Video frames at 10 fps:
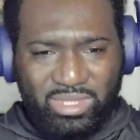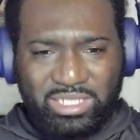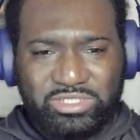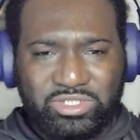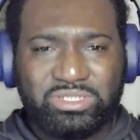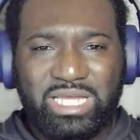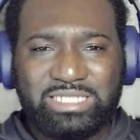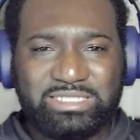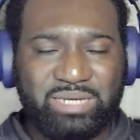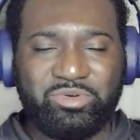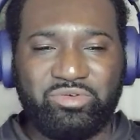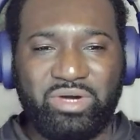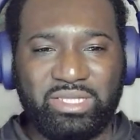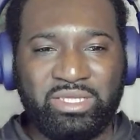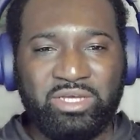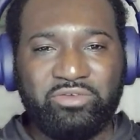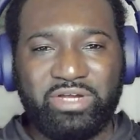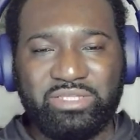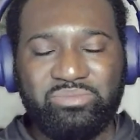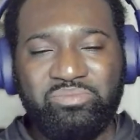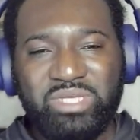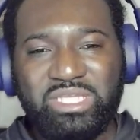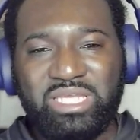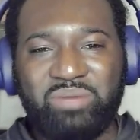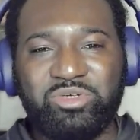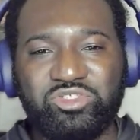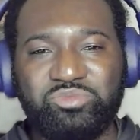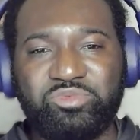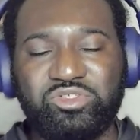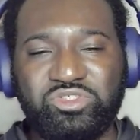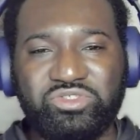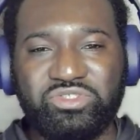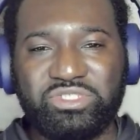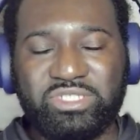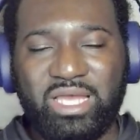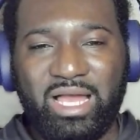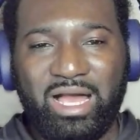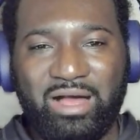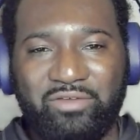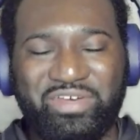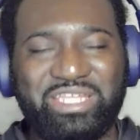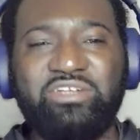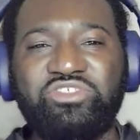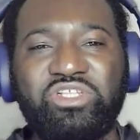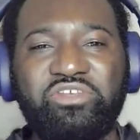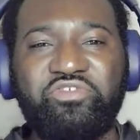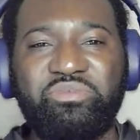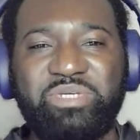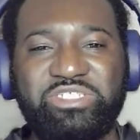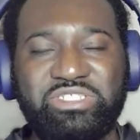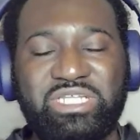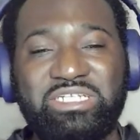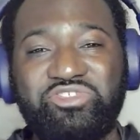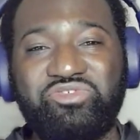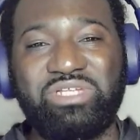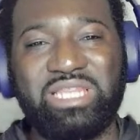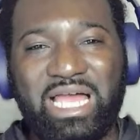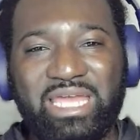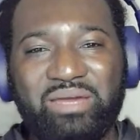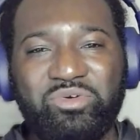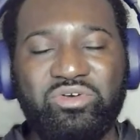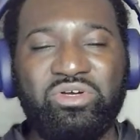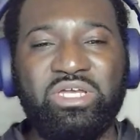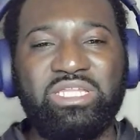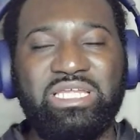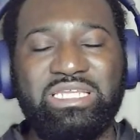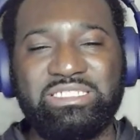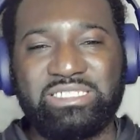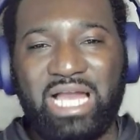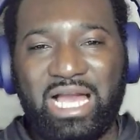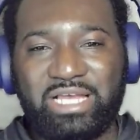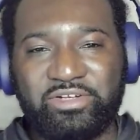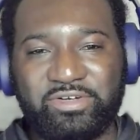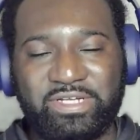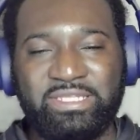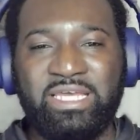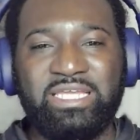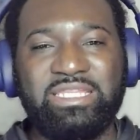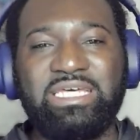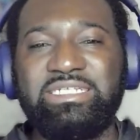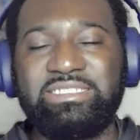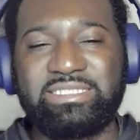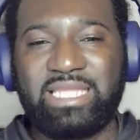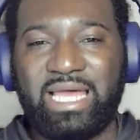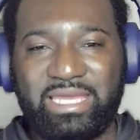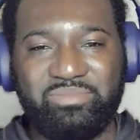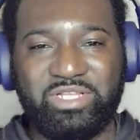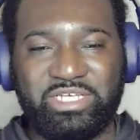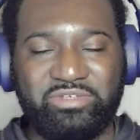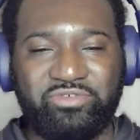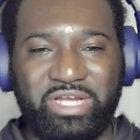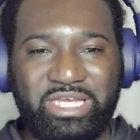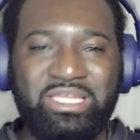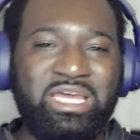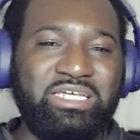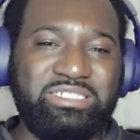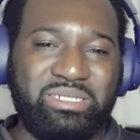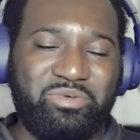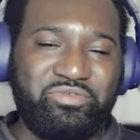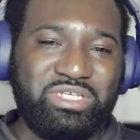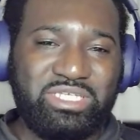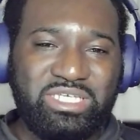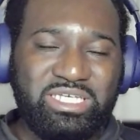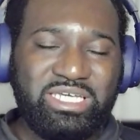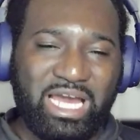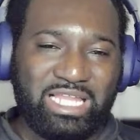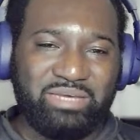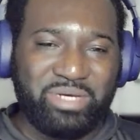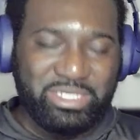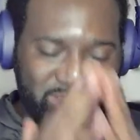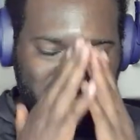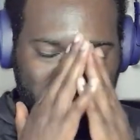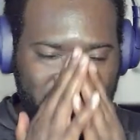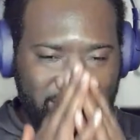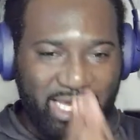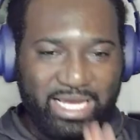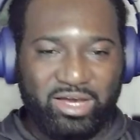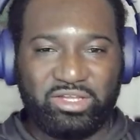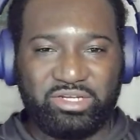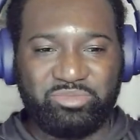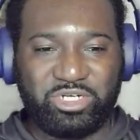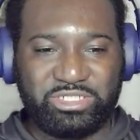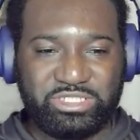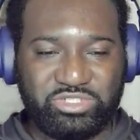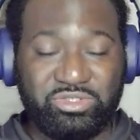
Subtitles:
So that's number one, right? Being able to produce financial information that is reliable, that is accurate, that is timely, right? Some of the key elements in the accounting process.